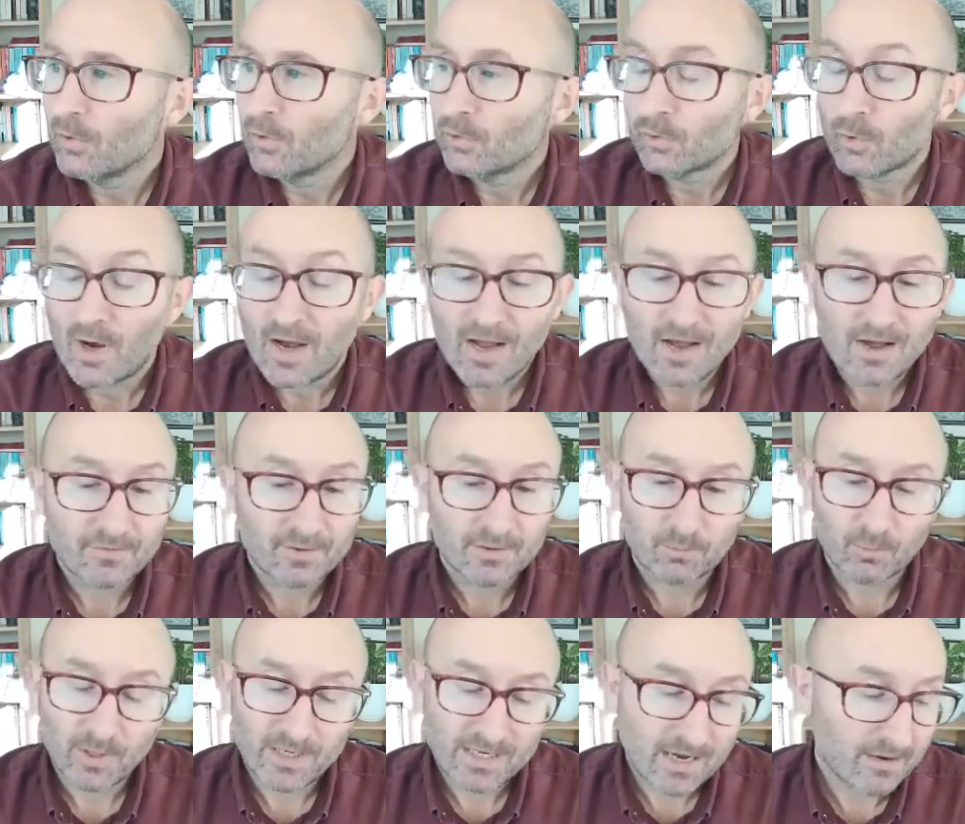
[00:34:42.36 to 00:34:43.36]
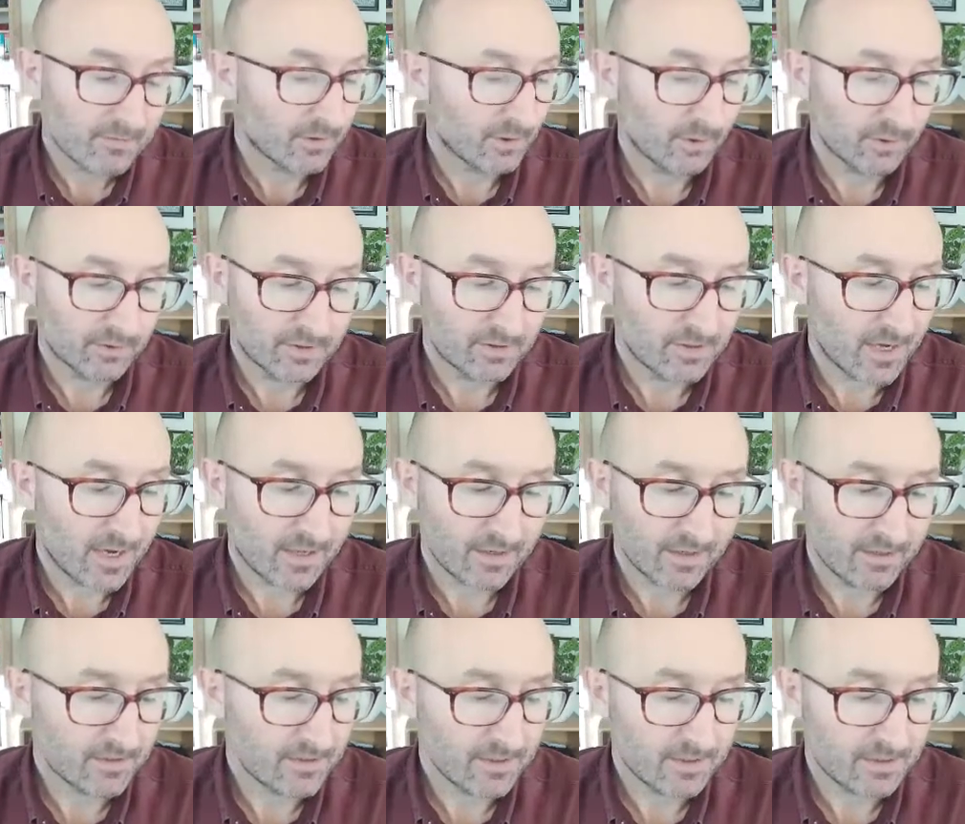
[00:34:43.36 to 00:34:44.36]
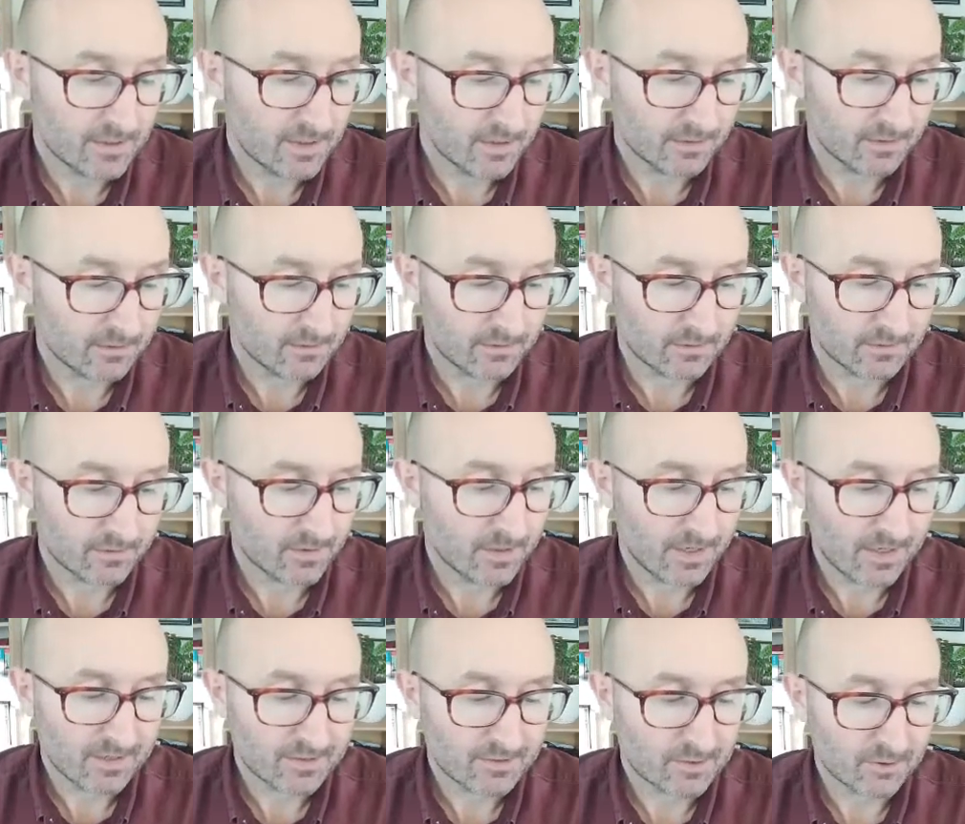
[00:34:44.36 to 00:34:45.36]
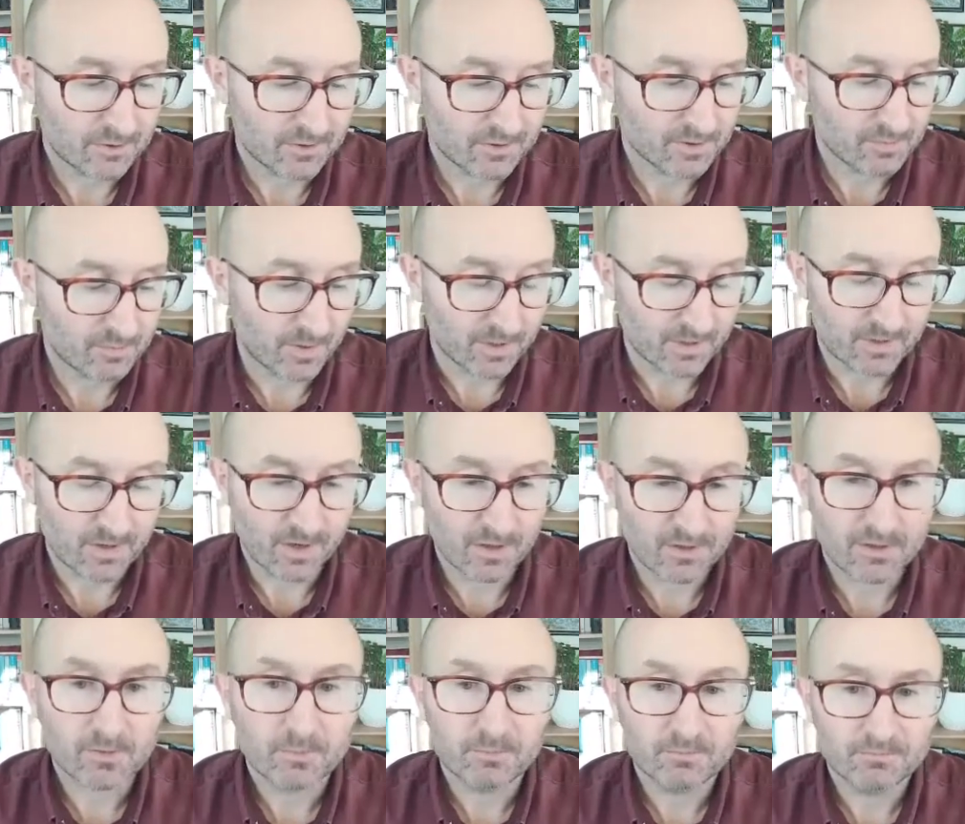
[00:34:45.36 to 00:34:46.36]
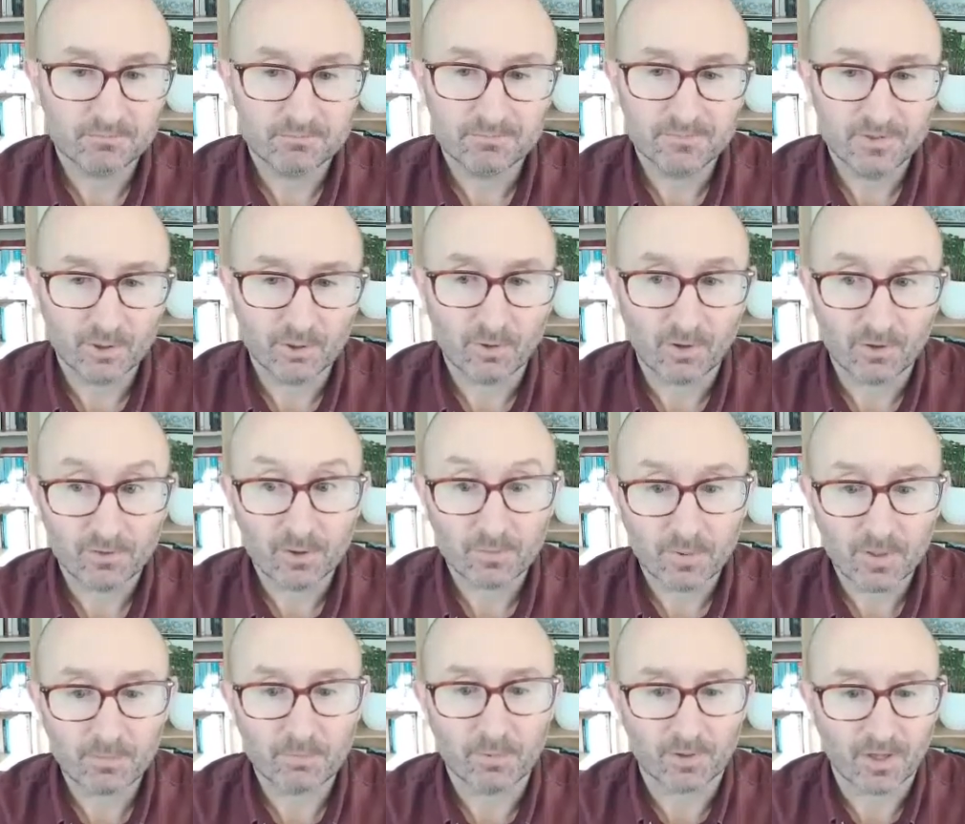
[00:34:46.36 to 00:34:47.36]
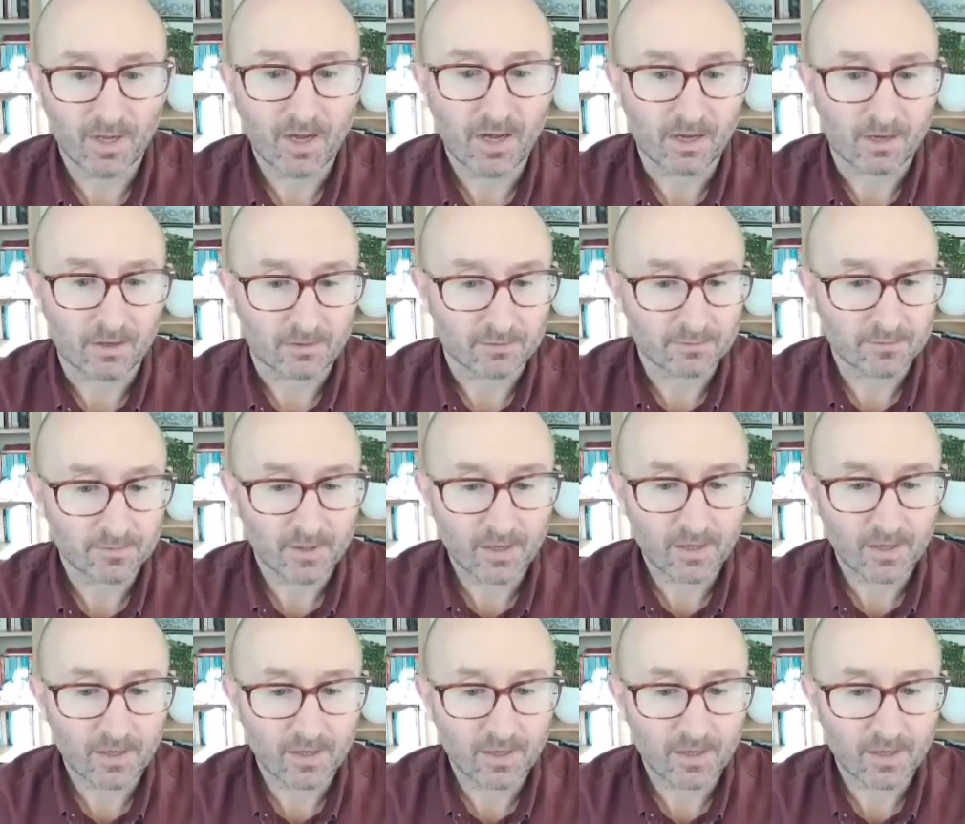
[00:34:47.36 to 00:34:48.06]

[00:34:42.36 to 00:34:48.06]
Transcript: So we haven't looked at that in detail, Donald, but other people have.